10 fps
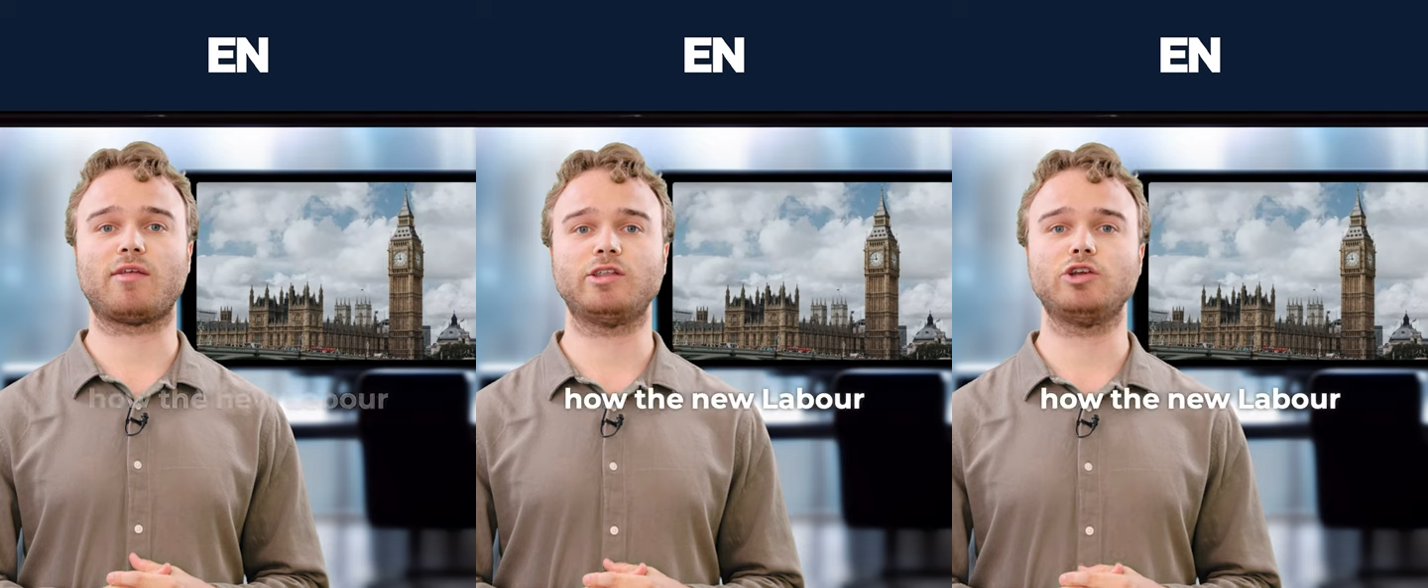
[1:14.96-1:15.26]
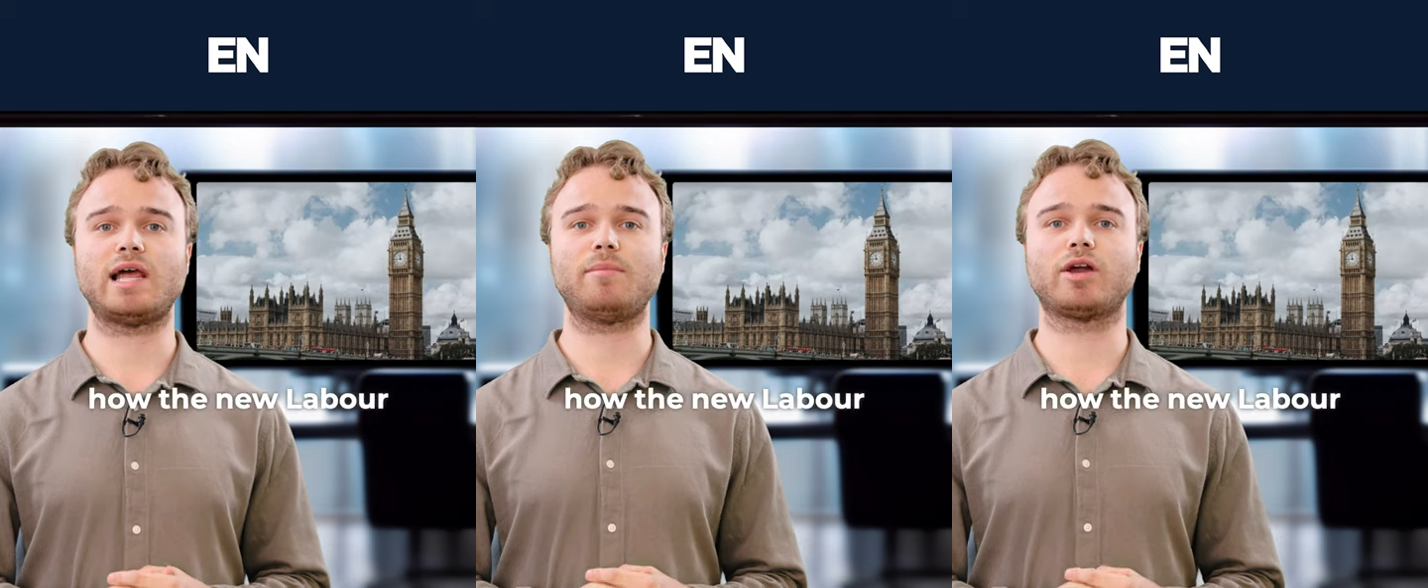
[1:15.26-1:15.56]
how the
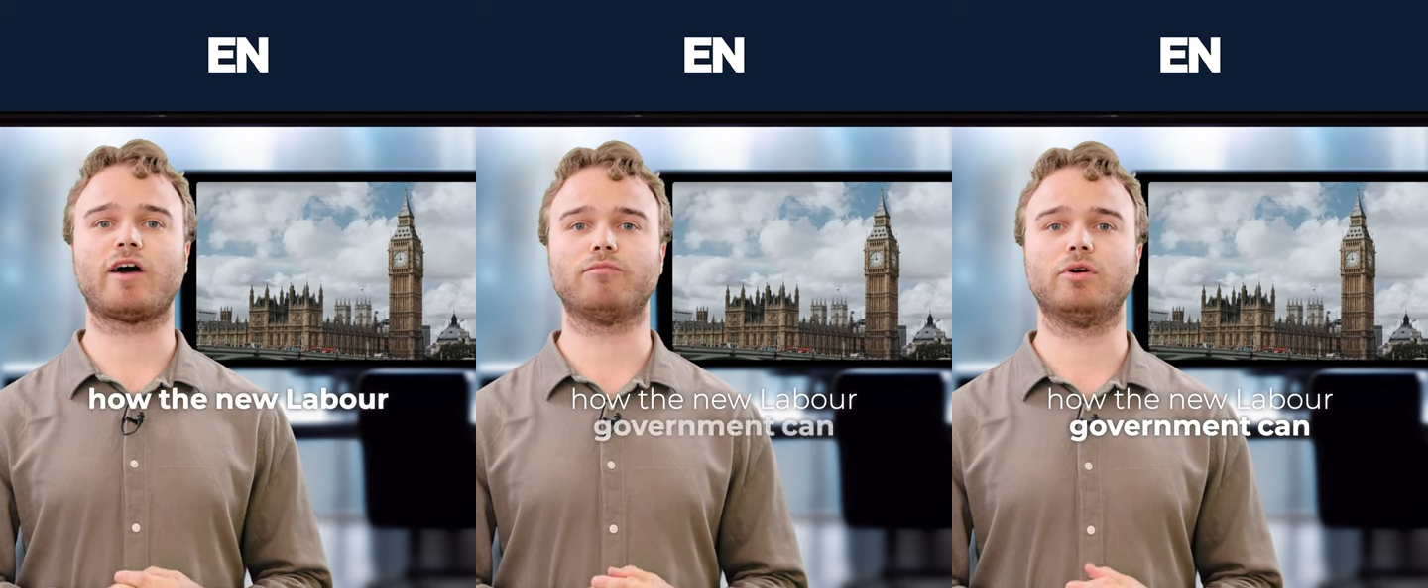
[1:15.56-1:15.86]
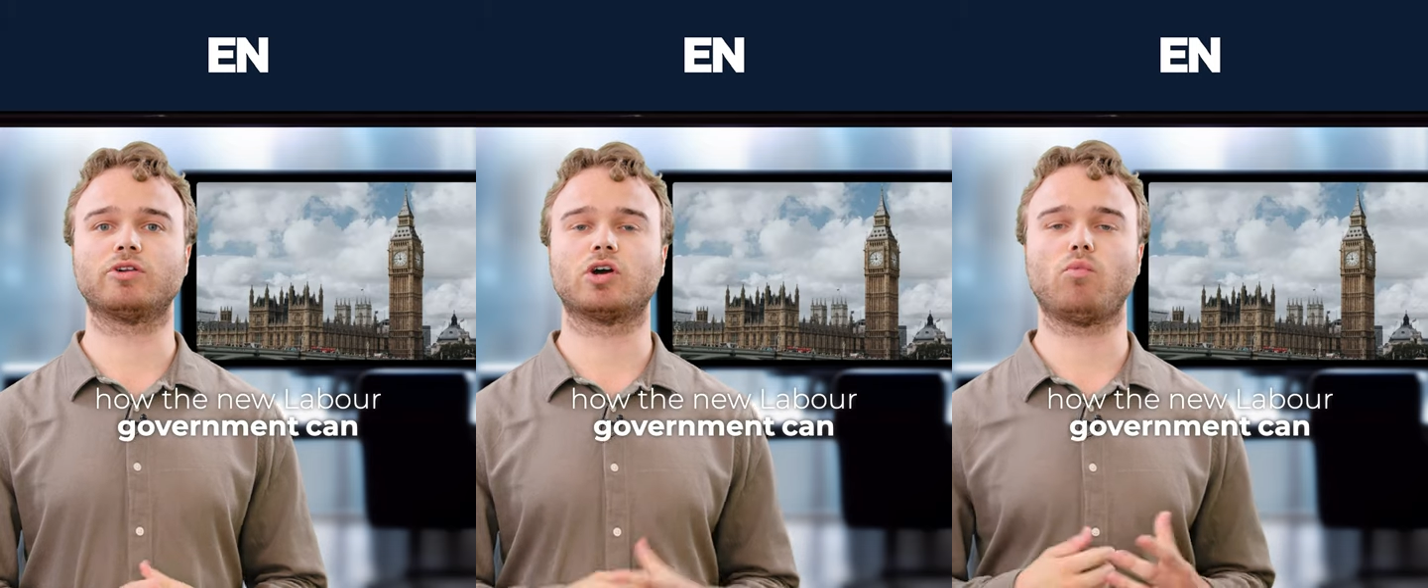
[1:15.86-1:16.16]
new Labour
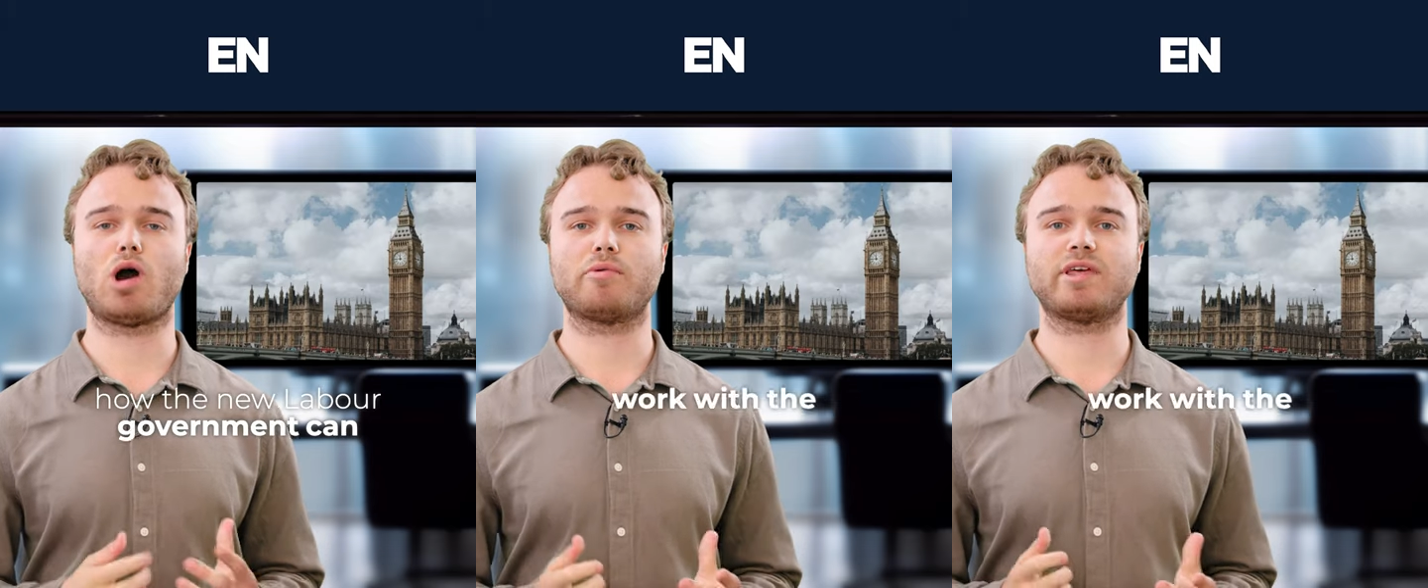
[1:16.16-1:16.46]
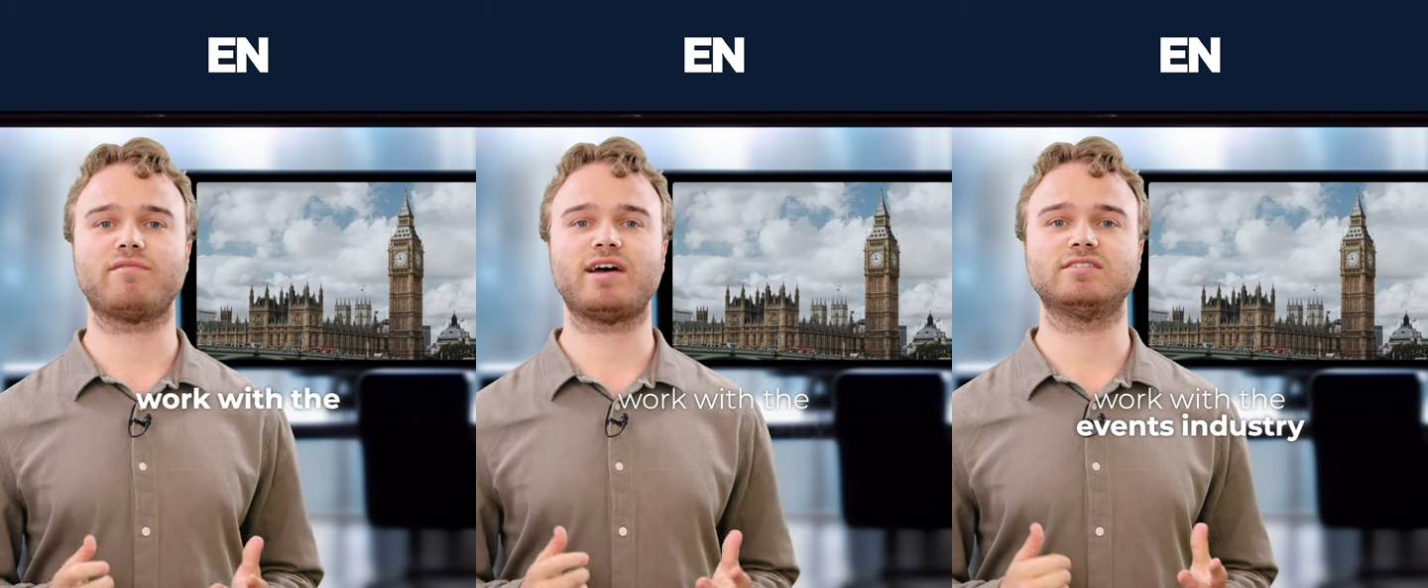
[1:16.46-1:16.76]
government can work with
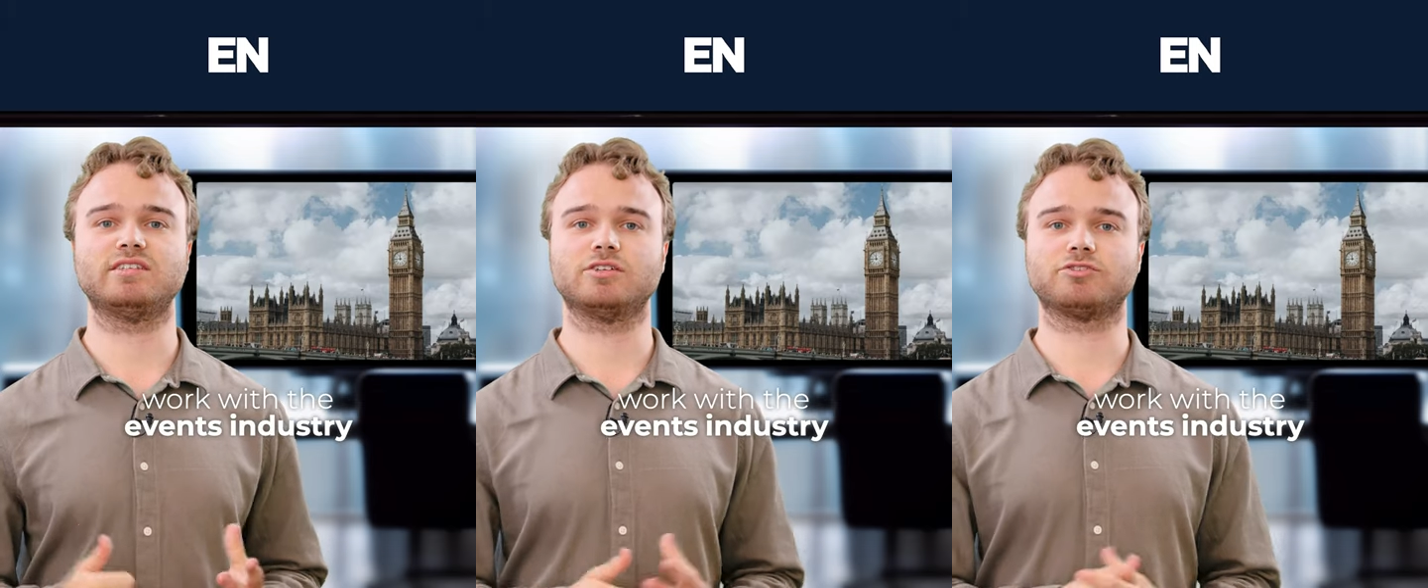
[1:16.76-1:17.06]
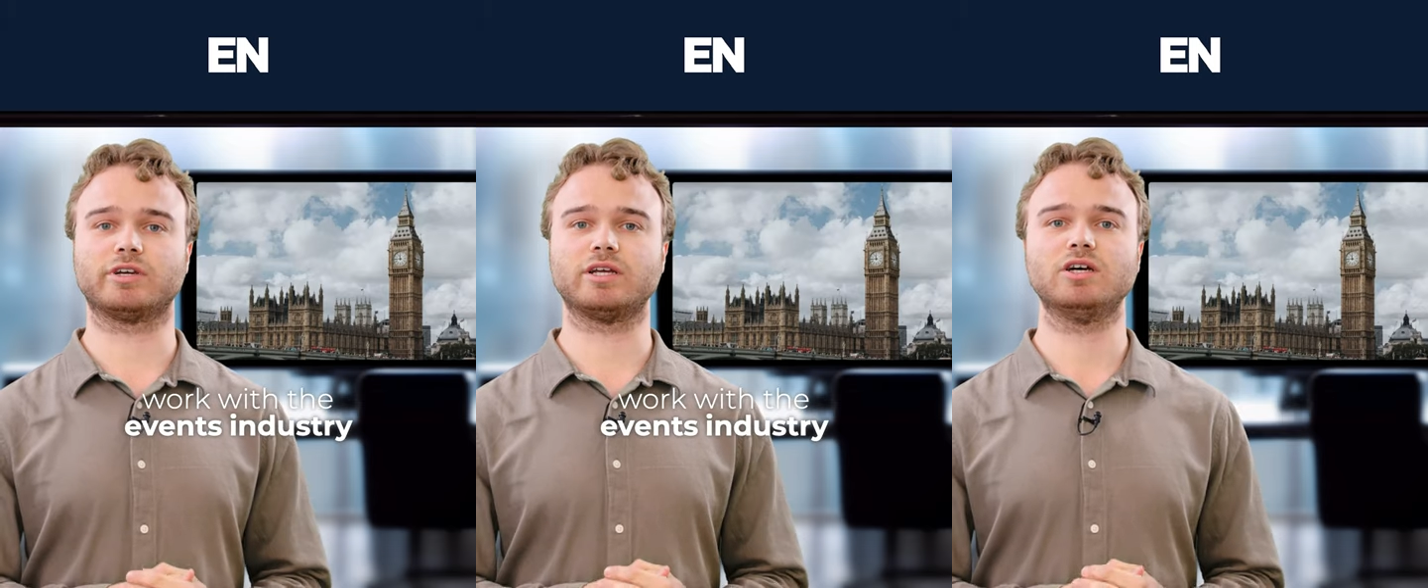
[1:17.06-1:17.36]
the events
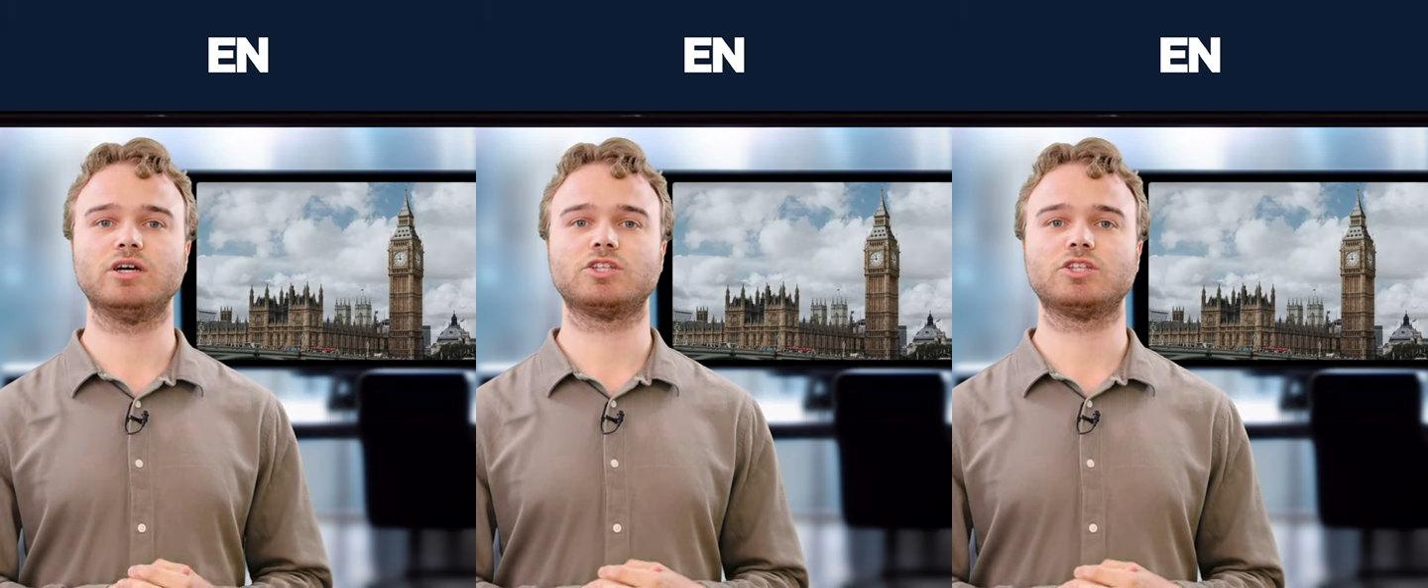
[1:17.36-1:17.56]
industry